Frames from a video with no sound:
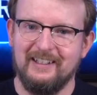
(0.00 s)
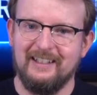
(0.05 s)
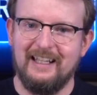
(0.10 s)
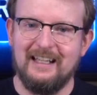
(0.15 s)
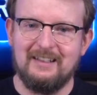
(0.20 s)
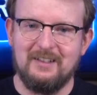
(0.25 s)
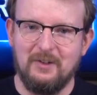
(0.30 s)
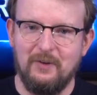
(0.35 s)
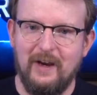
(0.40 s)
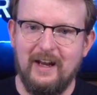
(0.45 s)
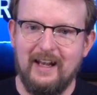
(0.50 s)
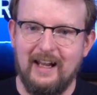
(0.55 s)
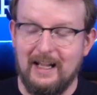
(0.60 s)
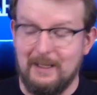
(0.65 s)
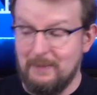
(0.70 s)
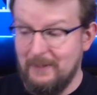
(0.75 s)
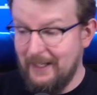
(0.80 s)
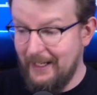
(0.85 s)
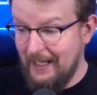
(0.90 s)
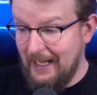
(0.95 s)
Get the great
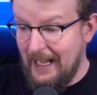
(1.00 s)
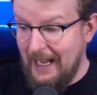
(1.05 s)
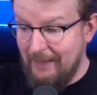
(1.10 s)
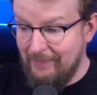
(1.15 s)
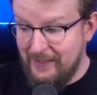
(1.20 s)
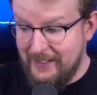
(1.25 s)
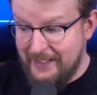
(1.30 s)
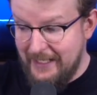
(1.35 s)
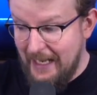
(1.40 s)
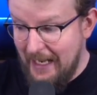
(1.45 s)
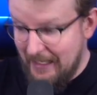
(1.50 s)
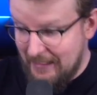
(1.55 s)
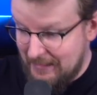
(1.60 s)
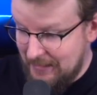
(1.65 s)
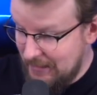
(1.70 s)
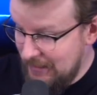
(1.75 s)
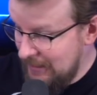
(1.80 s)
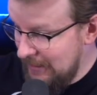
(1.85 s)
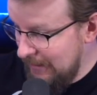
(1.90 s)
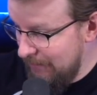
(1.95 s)
axe, be like, I have this
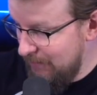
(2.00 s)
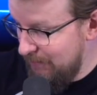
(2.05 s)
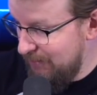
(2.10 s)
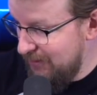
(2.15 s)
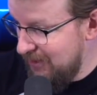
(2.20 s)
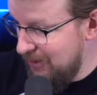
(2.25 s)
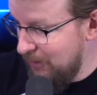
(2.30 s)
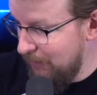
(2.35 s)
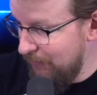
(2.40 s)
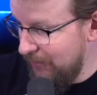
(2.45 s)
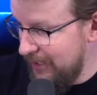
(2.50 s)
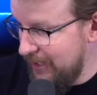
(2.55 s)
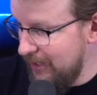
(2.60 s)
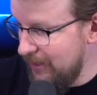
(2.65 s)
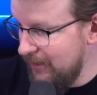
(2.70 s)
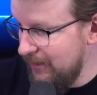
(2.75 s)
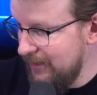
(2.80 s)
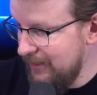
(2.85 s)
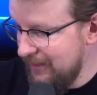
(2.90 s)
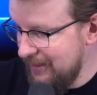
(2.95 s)
axe. I'm gonna put it over
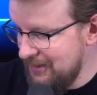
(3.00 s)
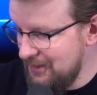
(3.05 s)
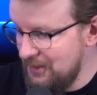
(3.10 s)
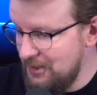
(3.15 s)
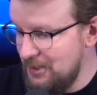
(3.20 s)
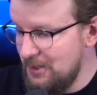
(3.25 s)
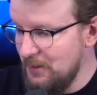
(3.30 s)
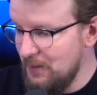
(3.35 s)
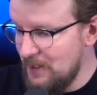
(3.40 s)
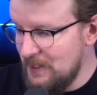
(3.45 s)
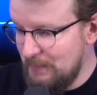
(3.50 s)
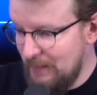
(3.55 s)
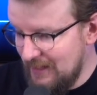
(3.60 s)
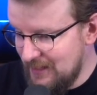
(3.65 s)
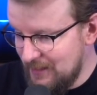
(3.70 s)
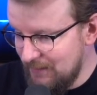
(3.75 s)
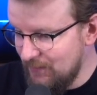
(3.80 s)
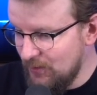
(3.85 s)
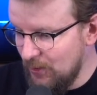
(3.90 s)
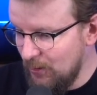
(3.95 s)
here because it's too
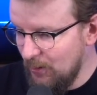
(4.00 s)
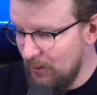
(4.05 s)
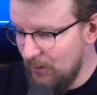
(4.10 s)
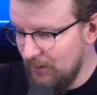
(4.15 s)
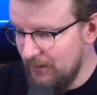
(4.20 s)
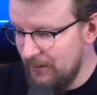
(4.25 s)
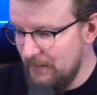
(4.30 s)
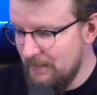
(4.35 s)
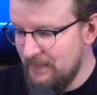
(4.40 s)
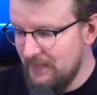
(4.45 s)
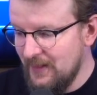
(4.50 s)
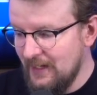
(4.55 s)
expensive to hold.